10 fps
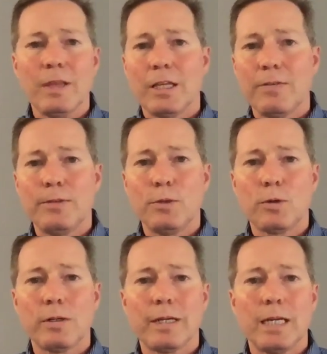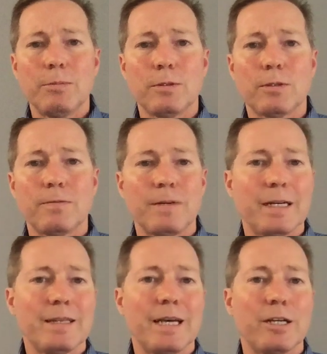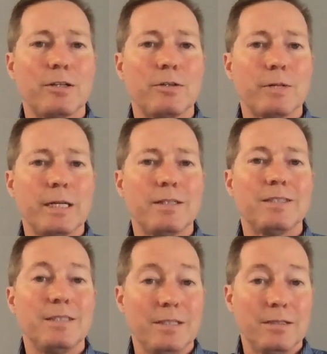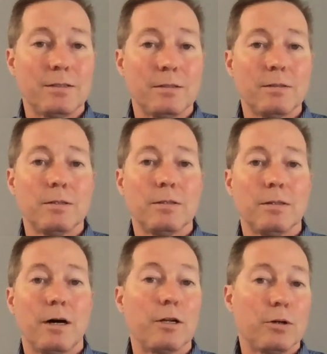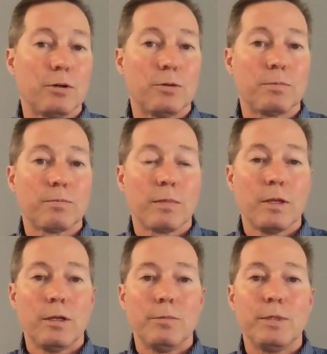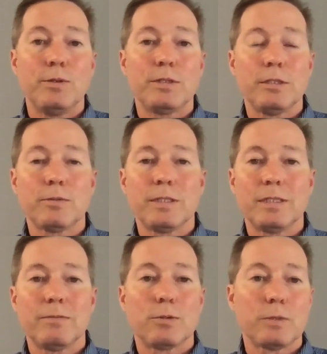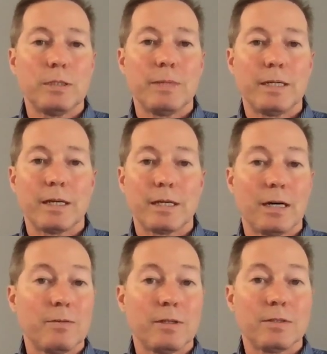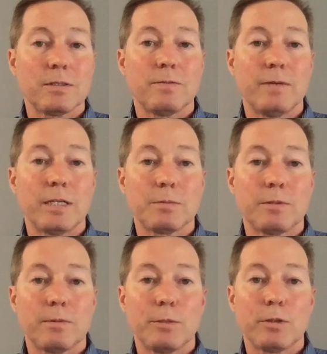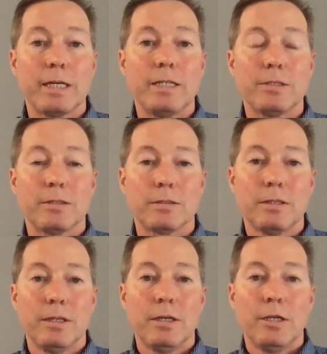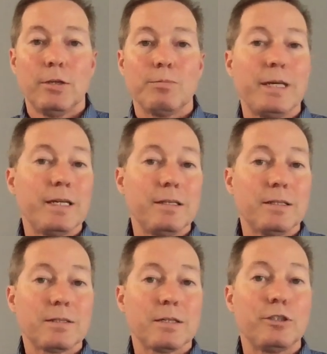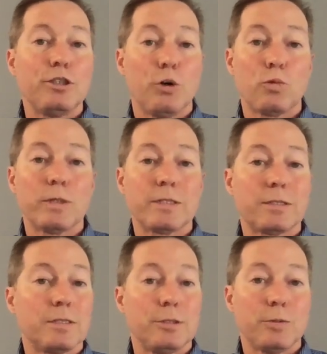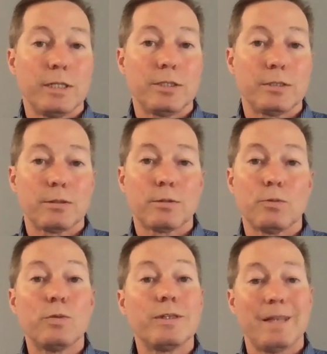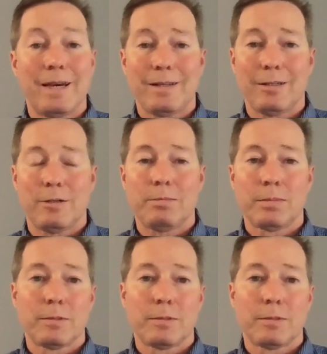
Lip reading: If you weren't able to find that great deal on a home, but you still received a rebate that covered this investment from your agent, making this a no-risk situation, would that help?